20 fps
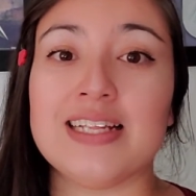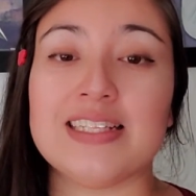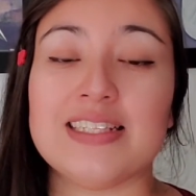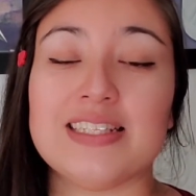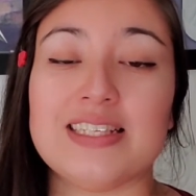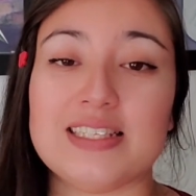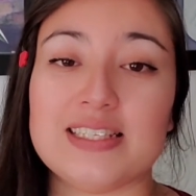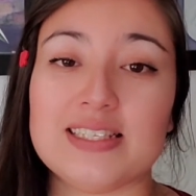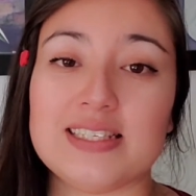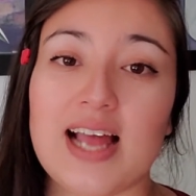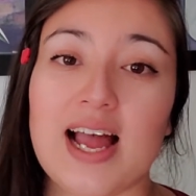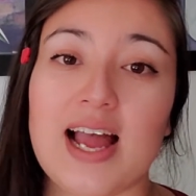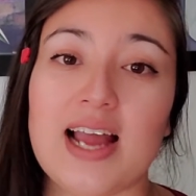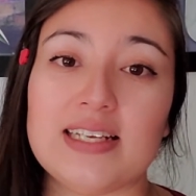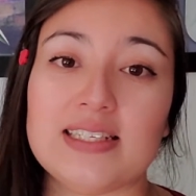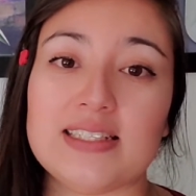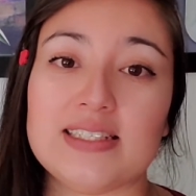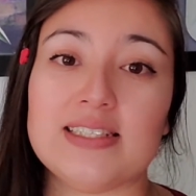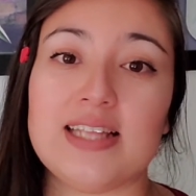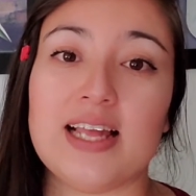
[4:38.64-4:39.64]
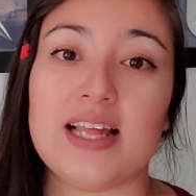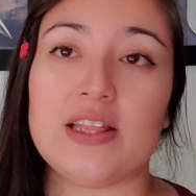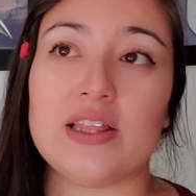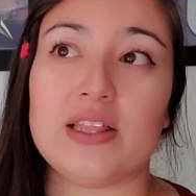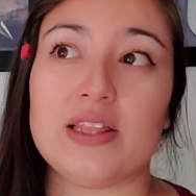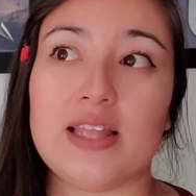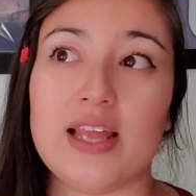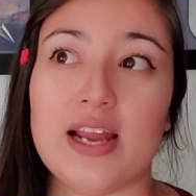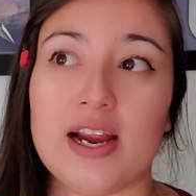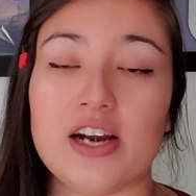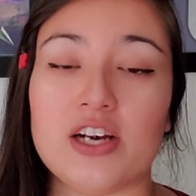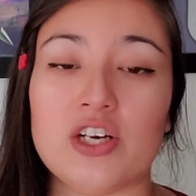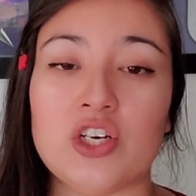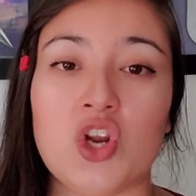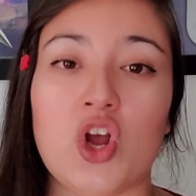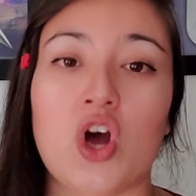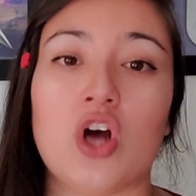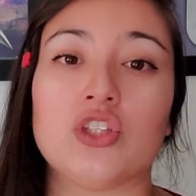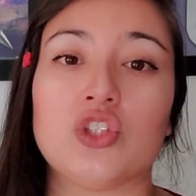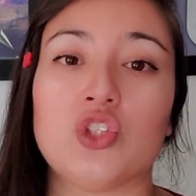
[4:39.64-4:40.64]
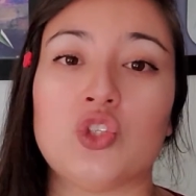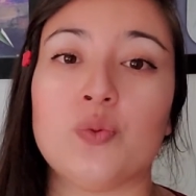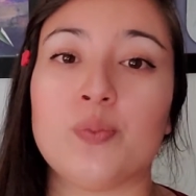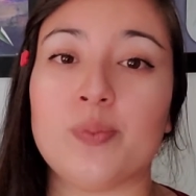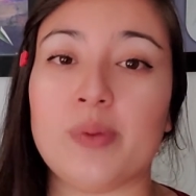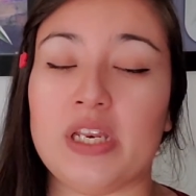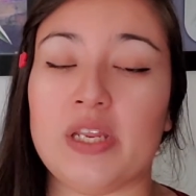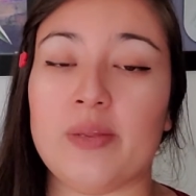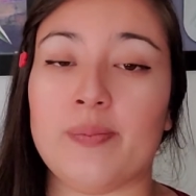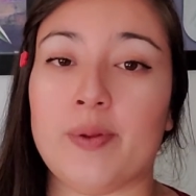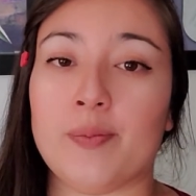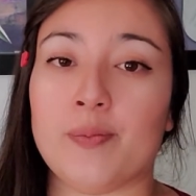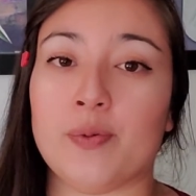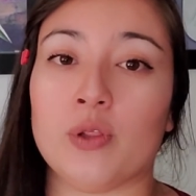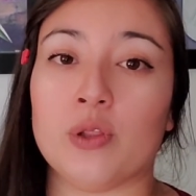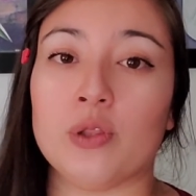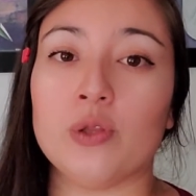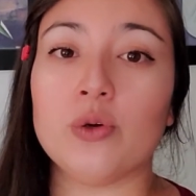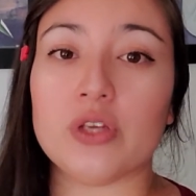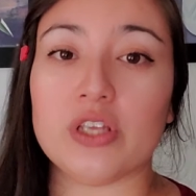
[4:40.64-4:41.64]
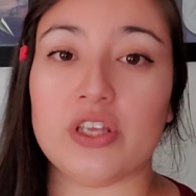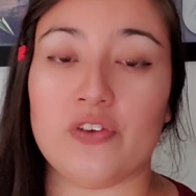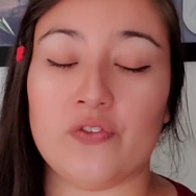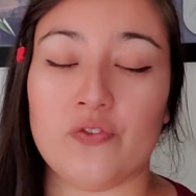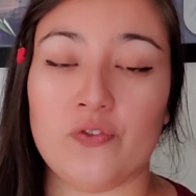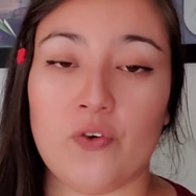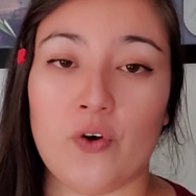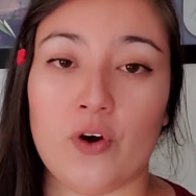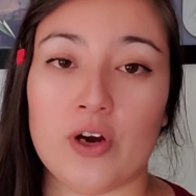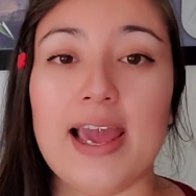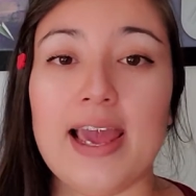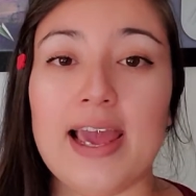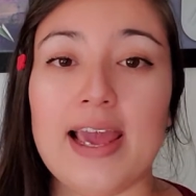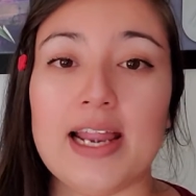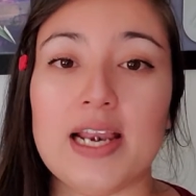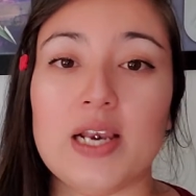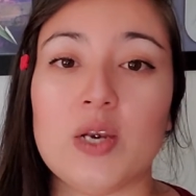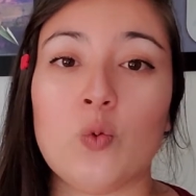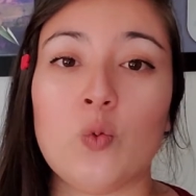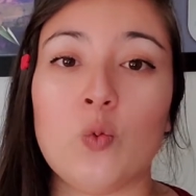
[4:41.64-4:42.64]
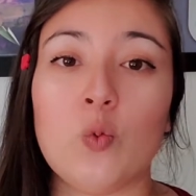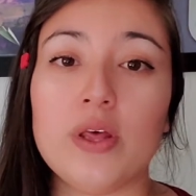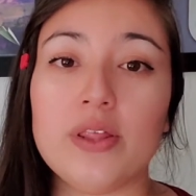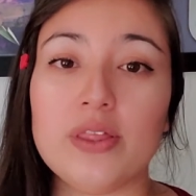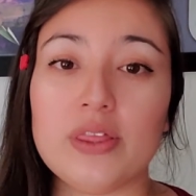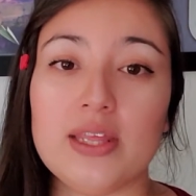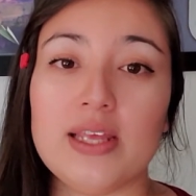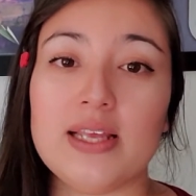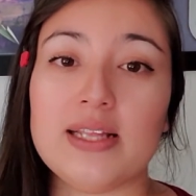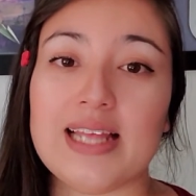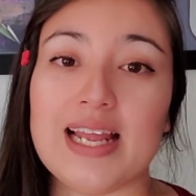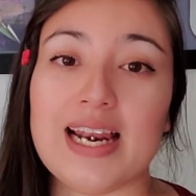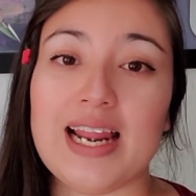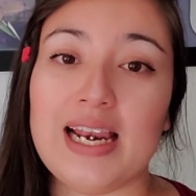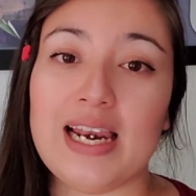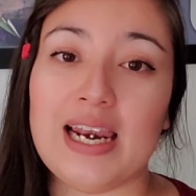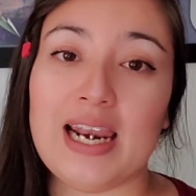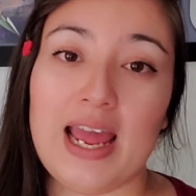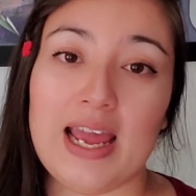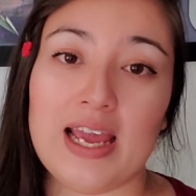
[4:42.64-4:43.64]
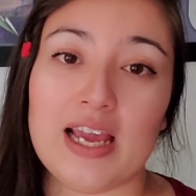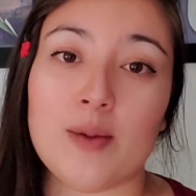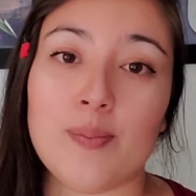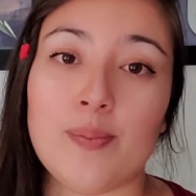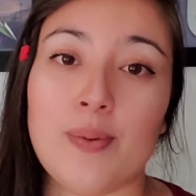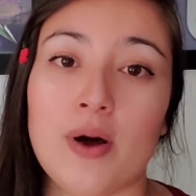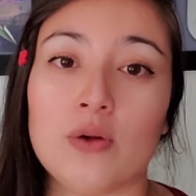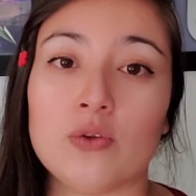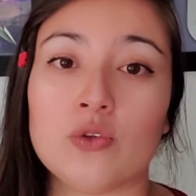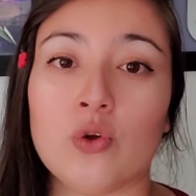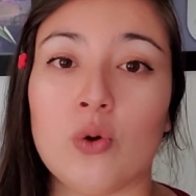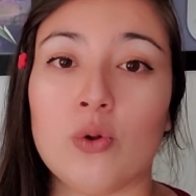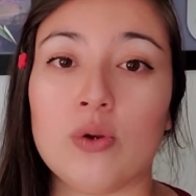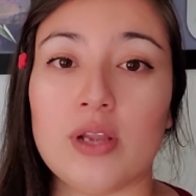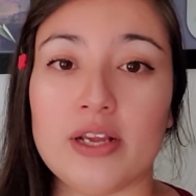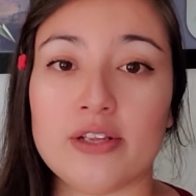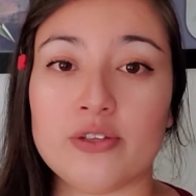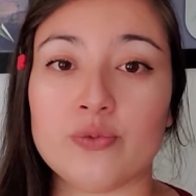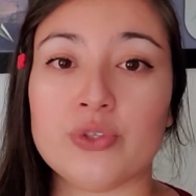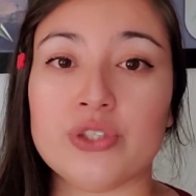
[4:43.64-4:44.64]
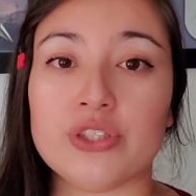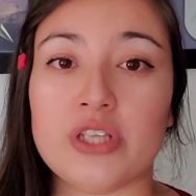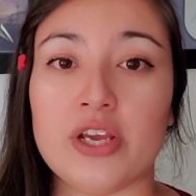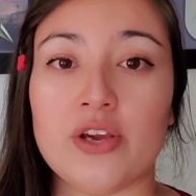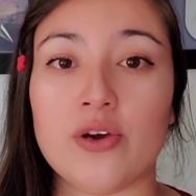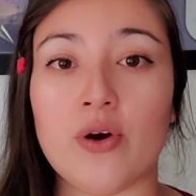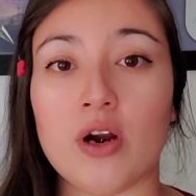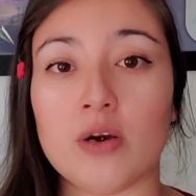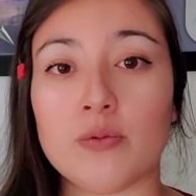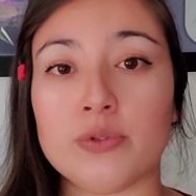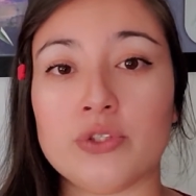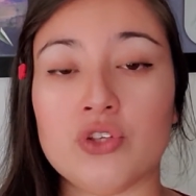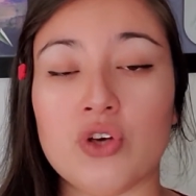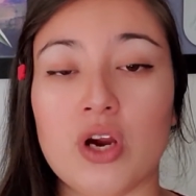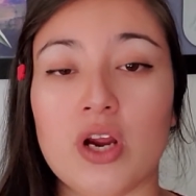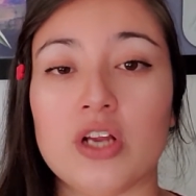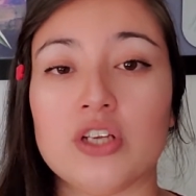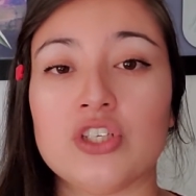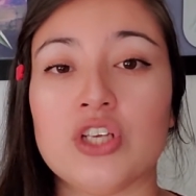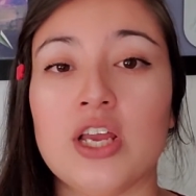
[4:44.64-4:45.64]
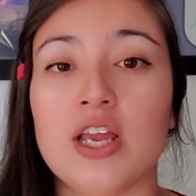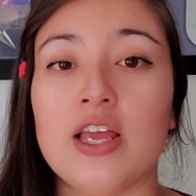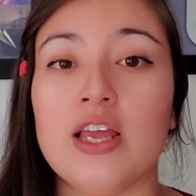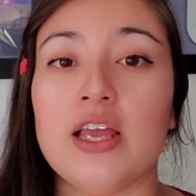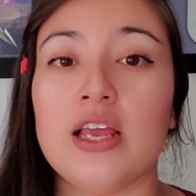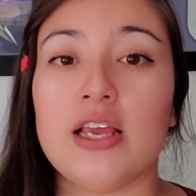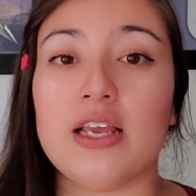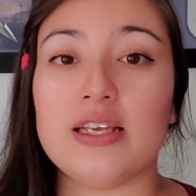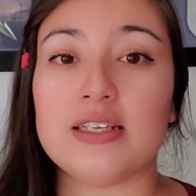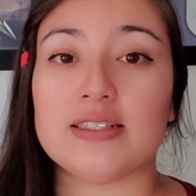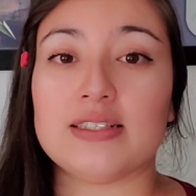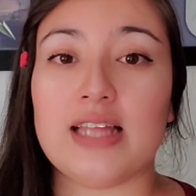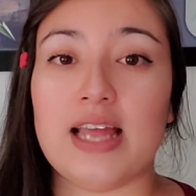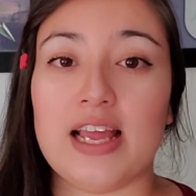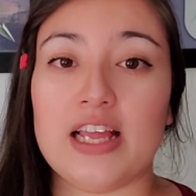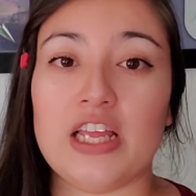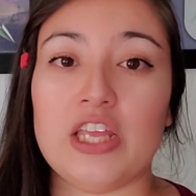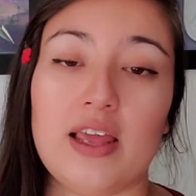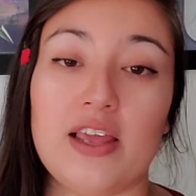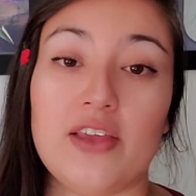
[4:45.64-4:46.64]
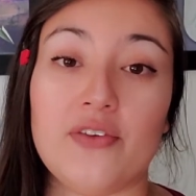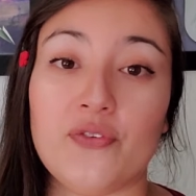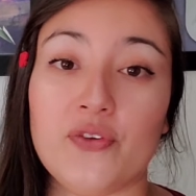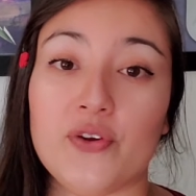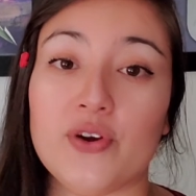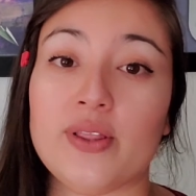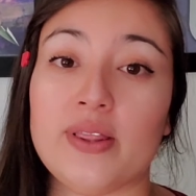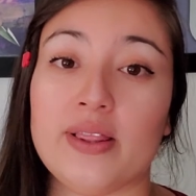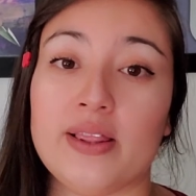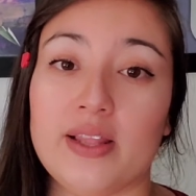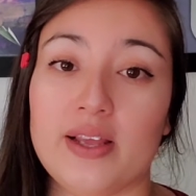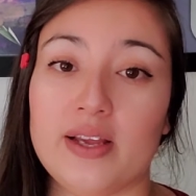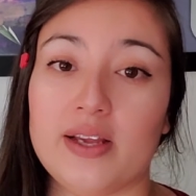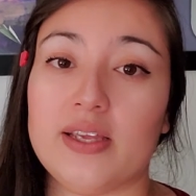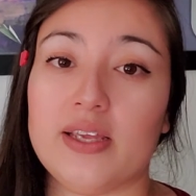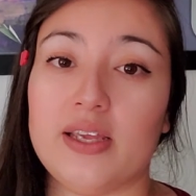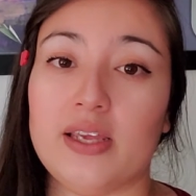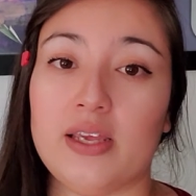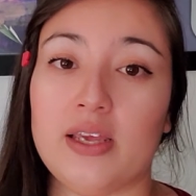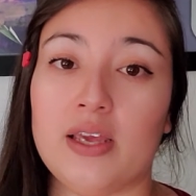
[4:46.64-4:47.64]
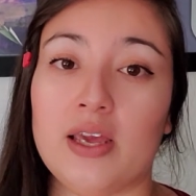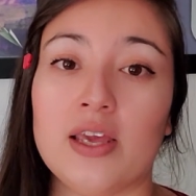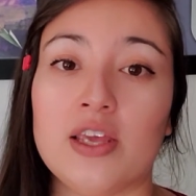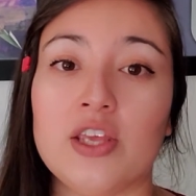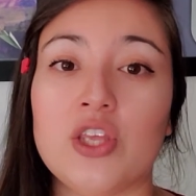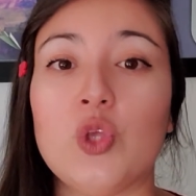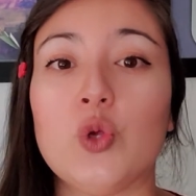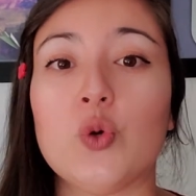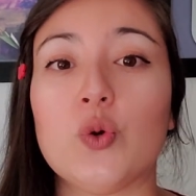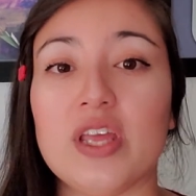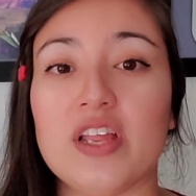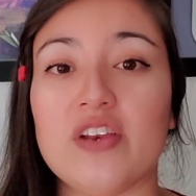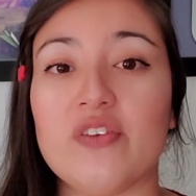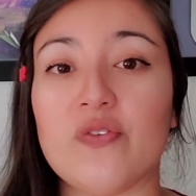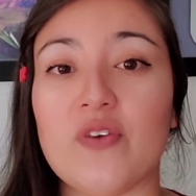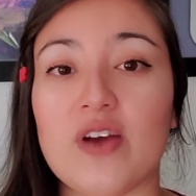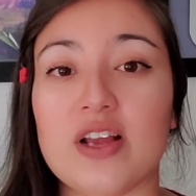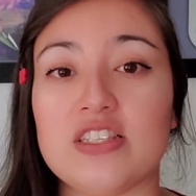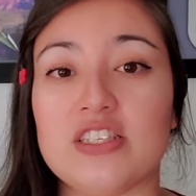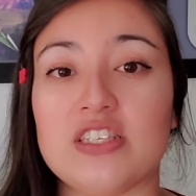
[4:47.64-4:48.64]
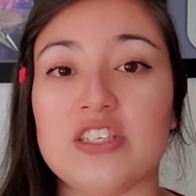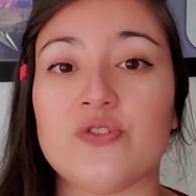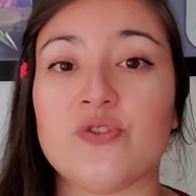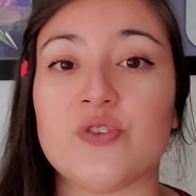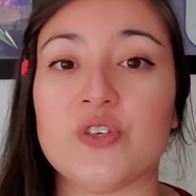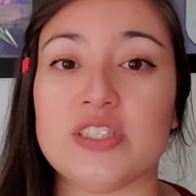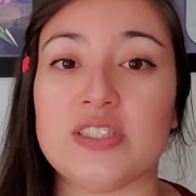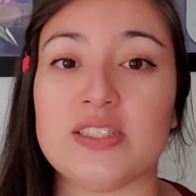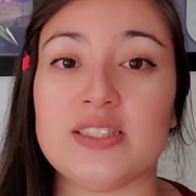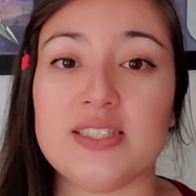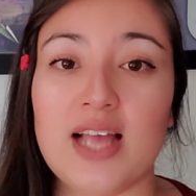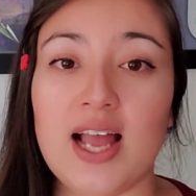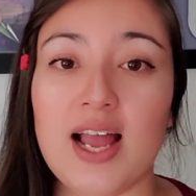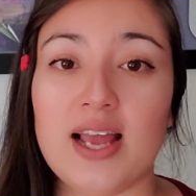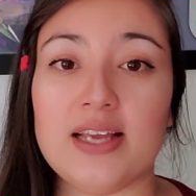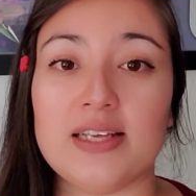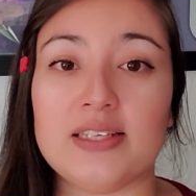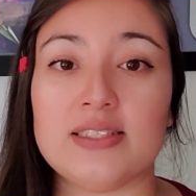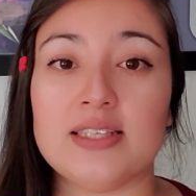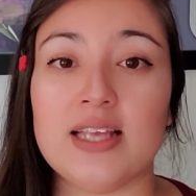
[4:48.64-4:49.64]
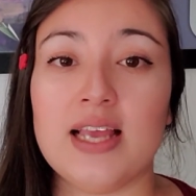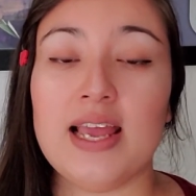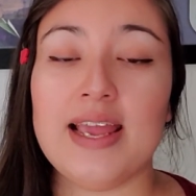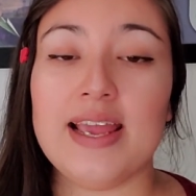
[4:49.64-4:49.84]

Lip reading: the size that there are not too many people looking for. And one thing that I like about online retail arbitrage is that if you're lucky, you can find different size.